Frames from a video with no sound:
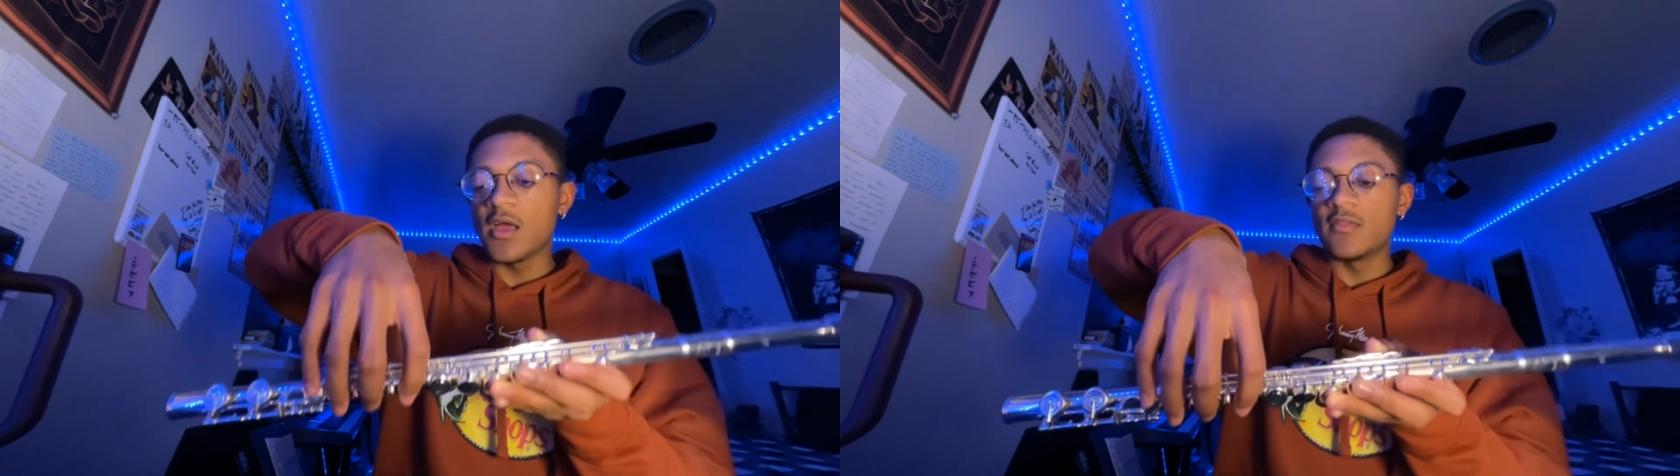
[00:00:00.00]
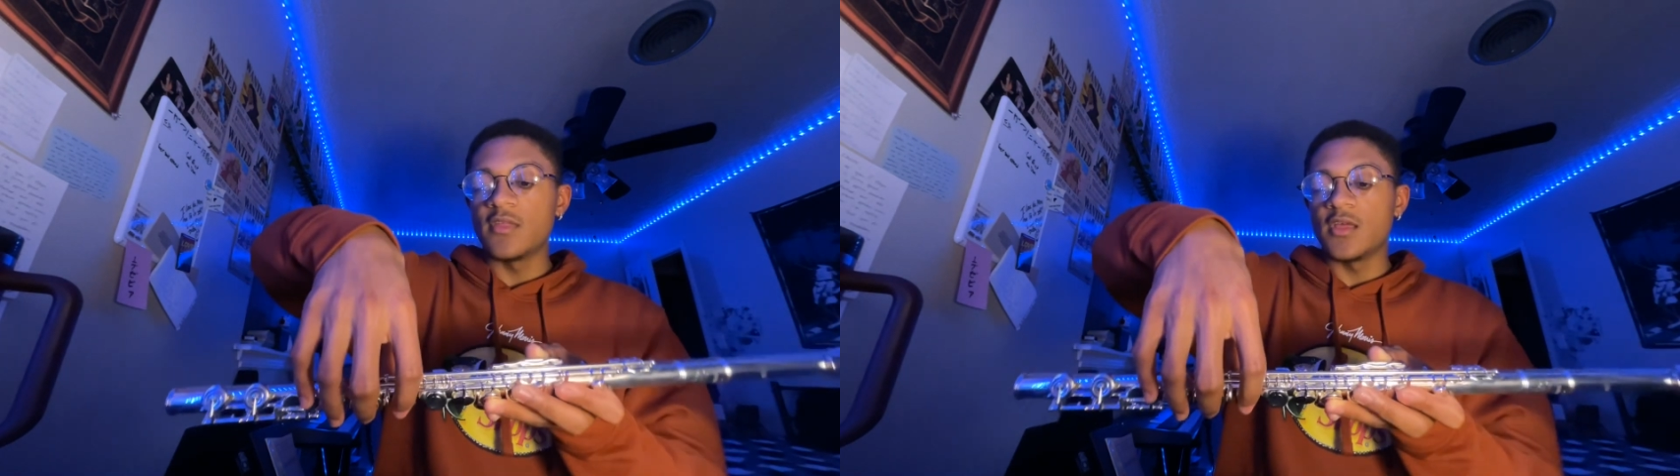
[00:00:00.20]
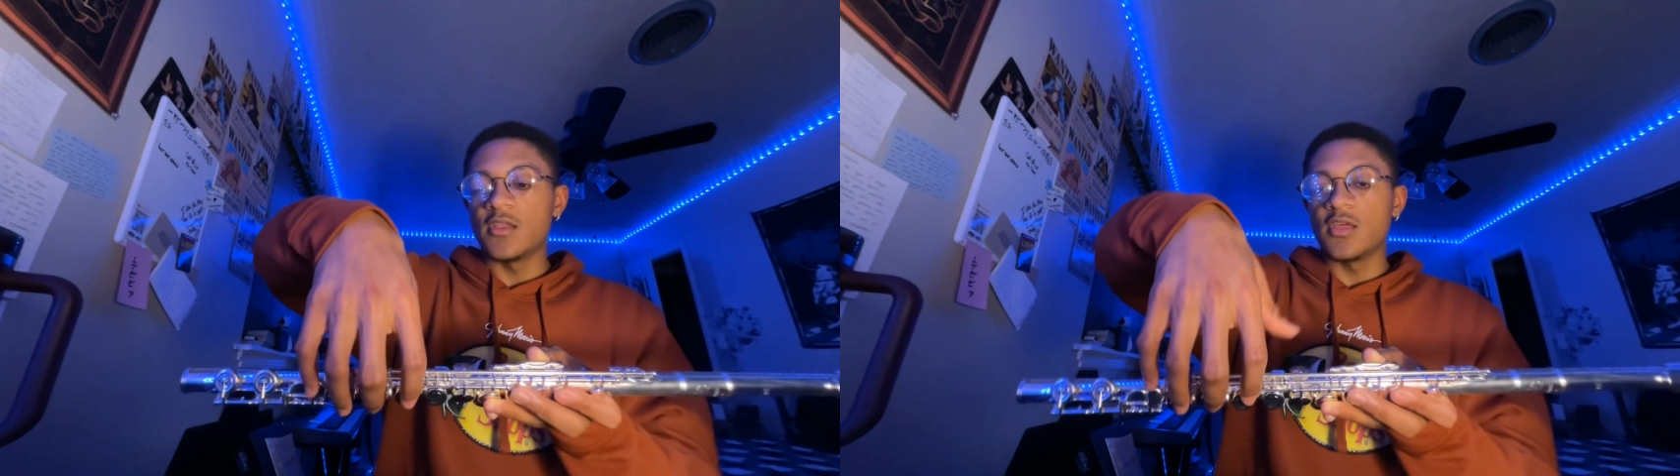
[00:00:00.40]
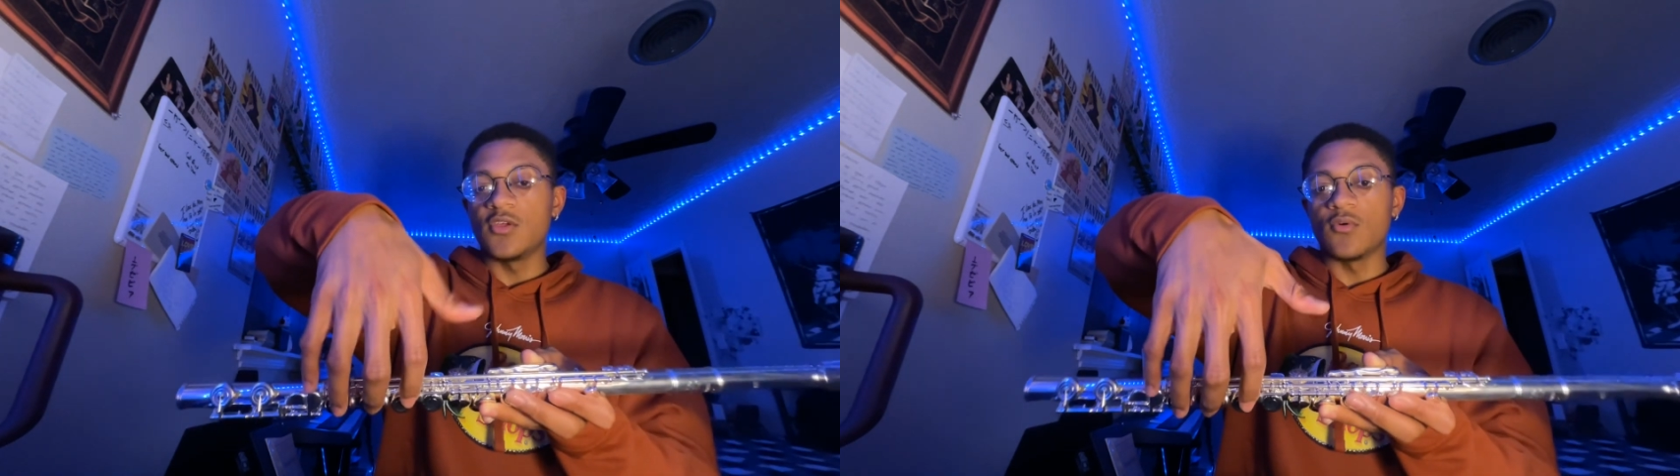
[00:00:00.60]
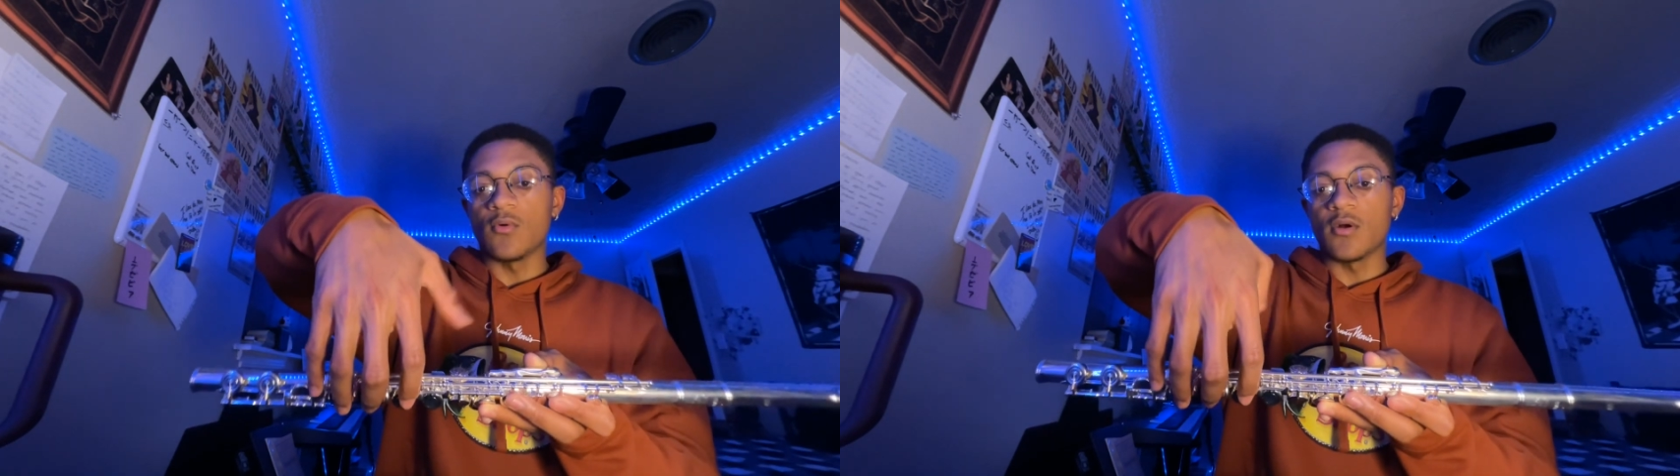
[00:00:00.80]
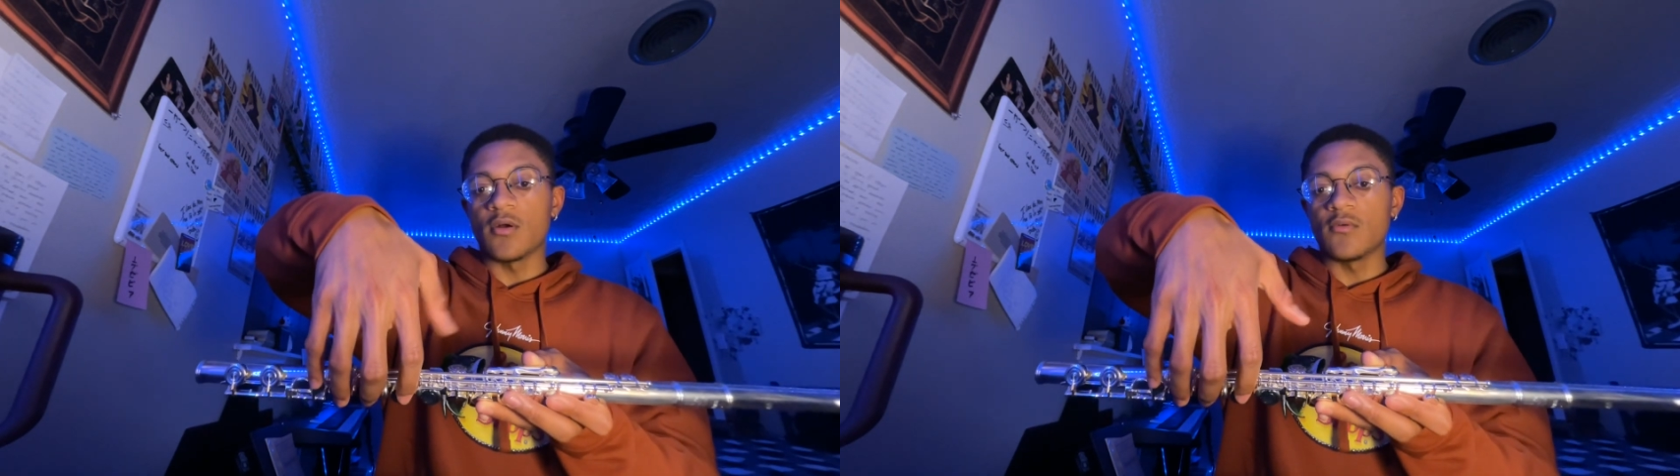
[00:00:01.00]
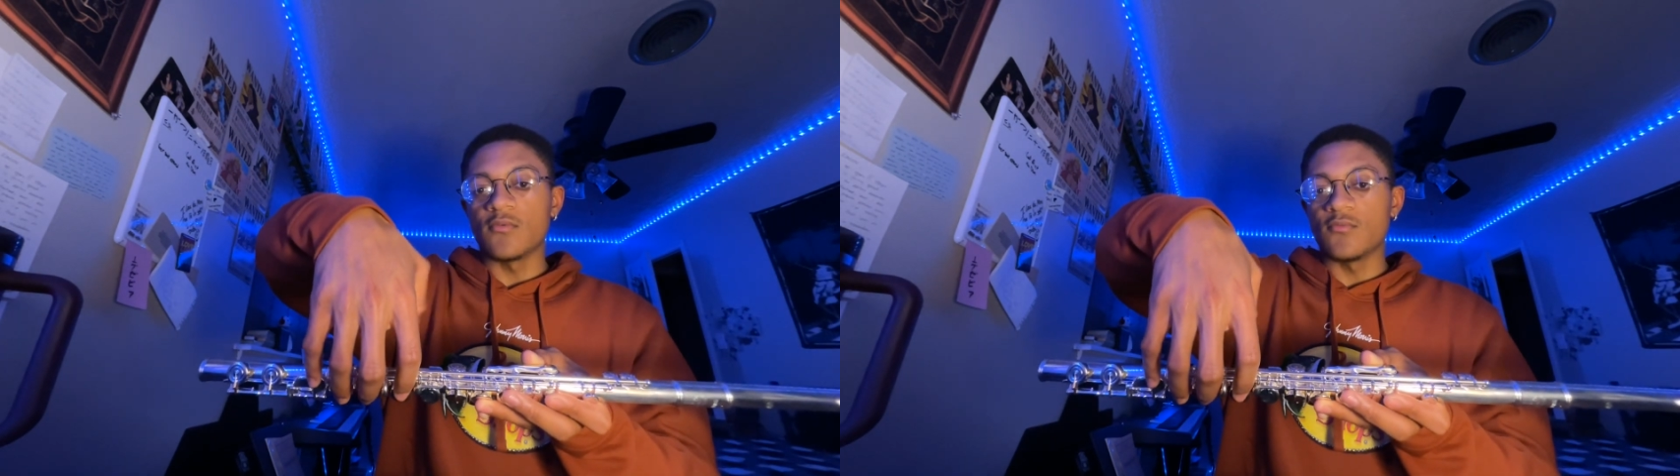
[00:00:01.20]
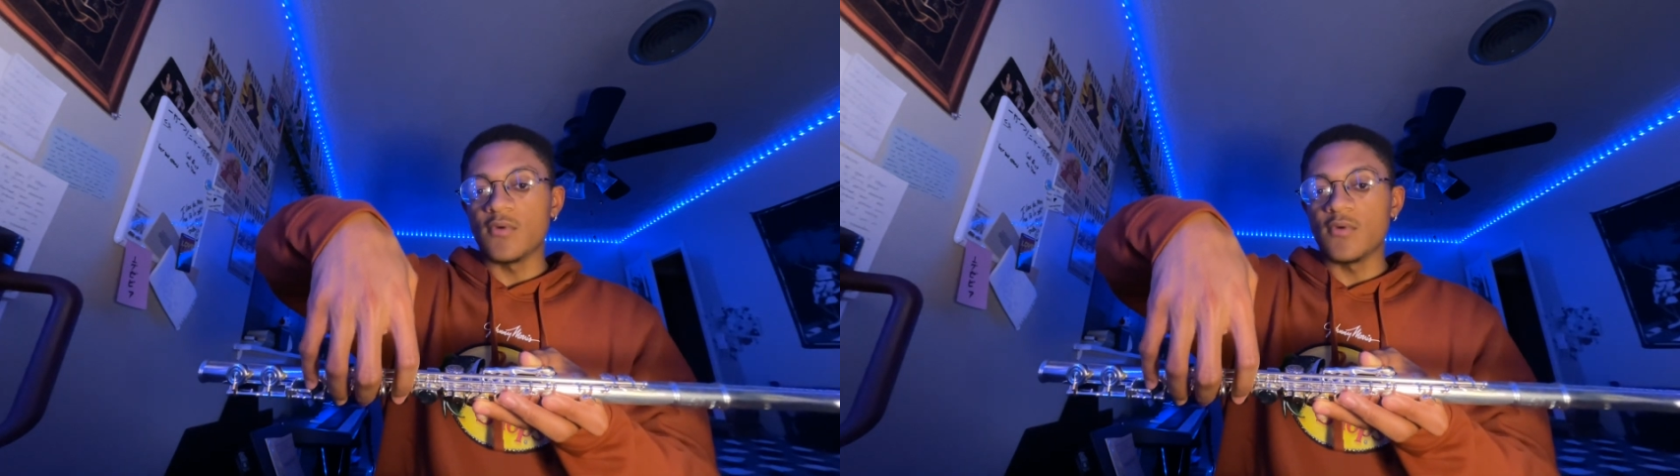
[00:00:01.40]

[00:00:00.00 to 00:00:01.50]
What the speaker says: and then your